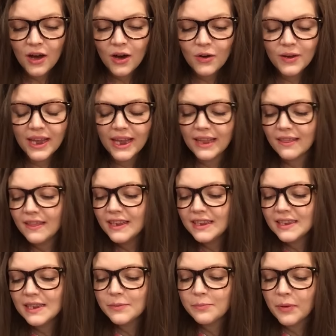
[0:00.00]
Okay,
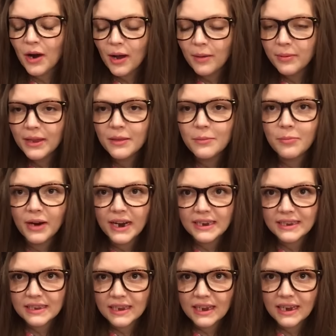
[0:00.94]
this is probably the
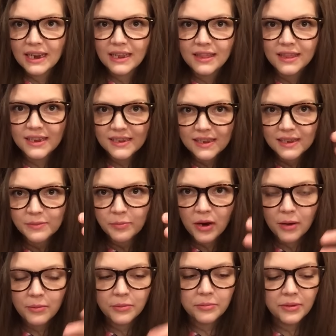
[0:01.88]
bracelet and this is
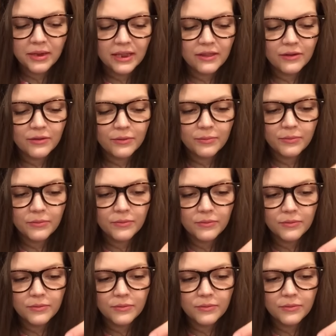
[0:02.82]
probably the